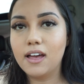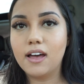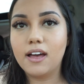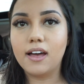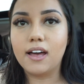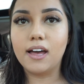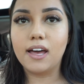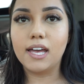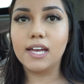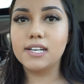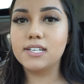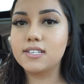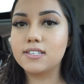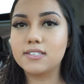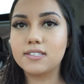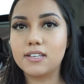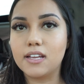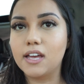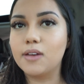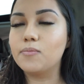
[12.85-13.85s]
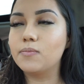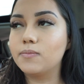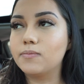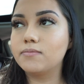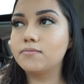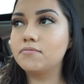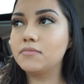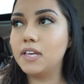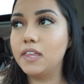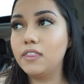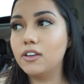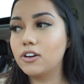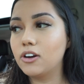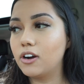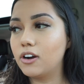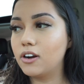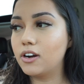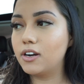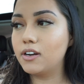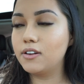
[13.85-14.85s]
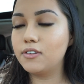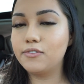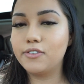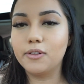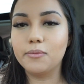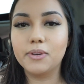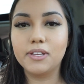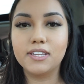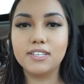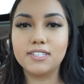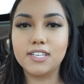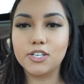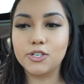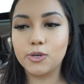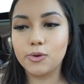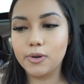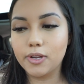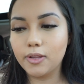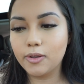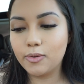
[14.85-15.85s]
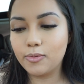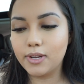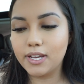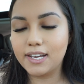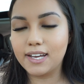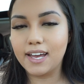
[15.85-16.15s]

I'm in the car filming this intro really quick.